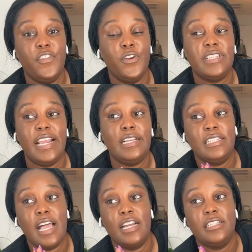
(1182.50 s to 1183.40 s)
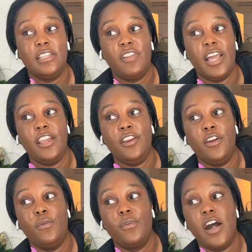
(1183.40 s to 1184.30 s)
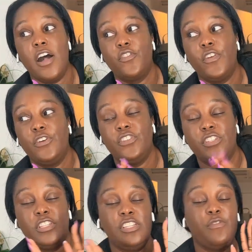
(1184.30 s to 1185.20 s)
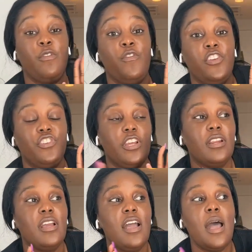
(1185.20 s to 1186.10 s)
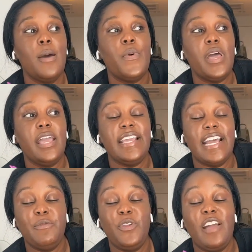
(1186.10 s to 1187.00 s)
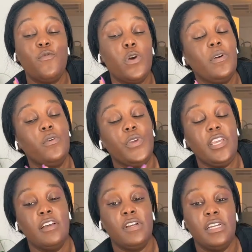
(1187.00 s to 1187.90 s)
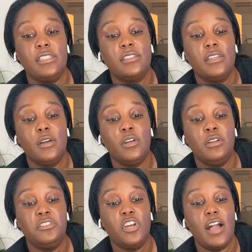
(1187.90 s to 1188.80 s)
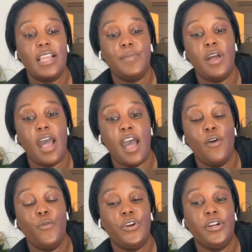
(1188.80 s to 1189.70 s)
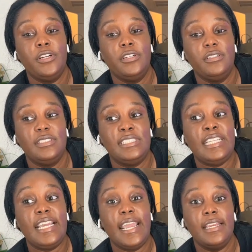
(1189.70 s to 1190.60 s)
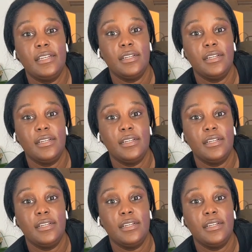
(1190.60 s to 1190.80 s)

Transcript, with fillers: they're saying because not because of like you know controversies it's a different vision but yeah we only have one more week of us talking about how we're sickened